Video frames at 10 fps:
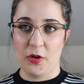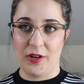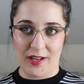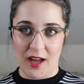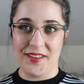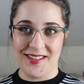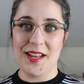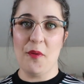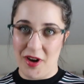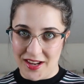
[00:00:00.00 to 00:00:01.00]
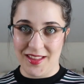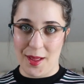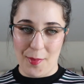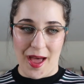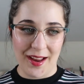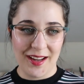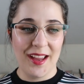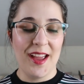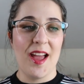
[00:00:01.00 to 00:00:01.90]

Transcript: book and others that were in that bag,